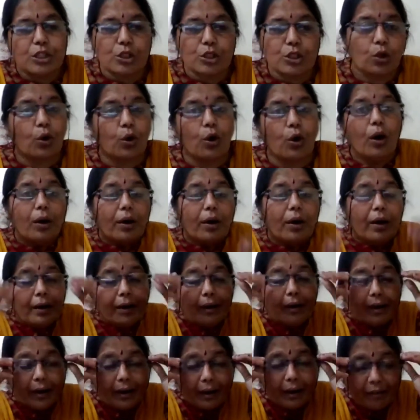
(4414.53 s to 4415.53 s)
So
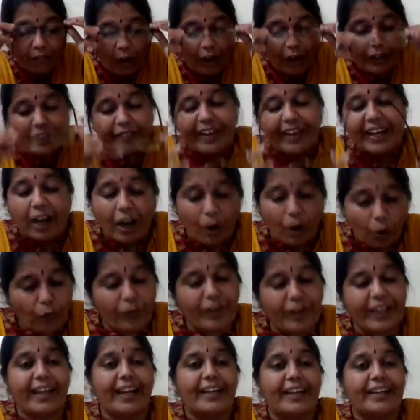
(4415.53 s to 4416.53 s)
how
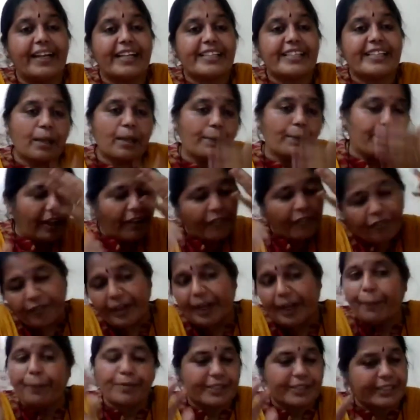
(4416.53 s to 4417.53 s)
we can teach them?
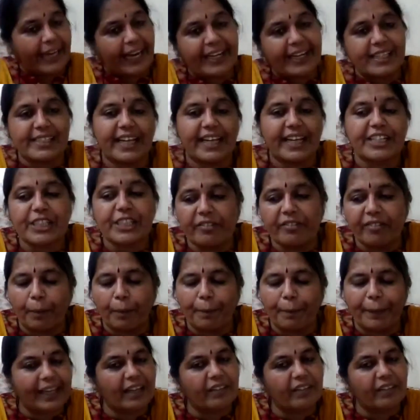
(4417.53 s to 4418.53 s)
Every translation will
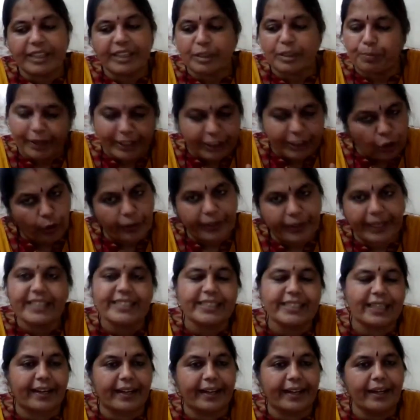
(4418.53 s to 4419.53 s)
begin with methionine,
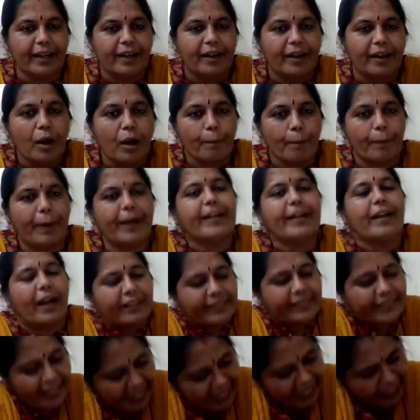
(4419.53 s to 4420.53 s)
children. But at
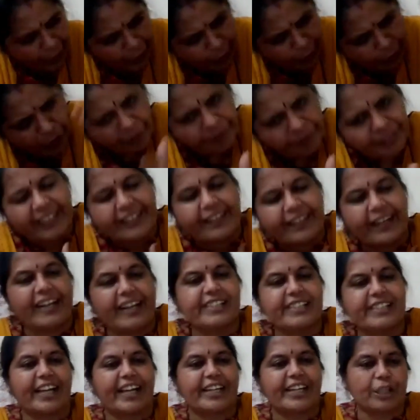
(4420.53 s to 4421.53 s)
the end of the
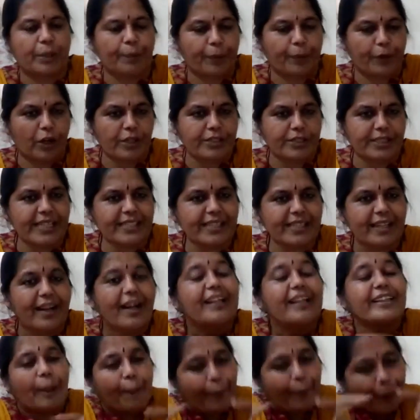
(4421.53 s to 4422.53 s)
translation process,
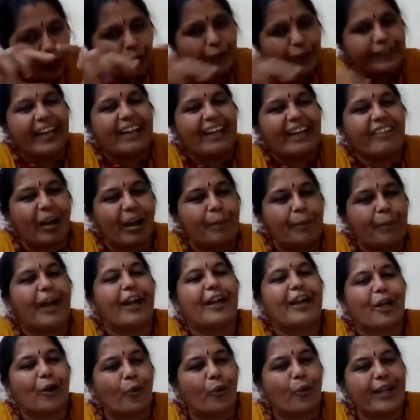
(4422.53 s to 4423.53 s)
the protein will be
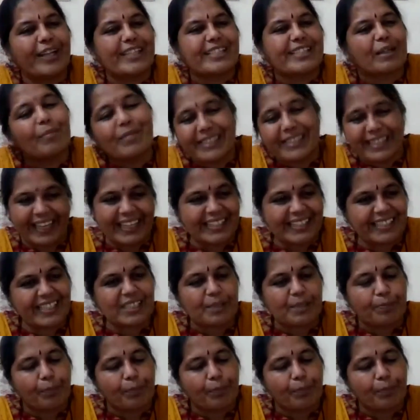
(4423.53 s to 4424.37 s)
undergoing some changes.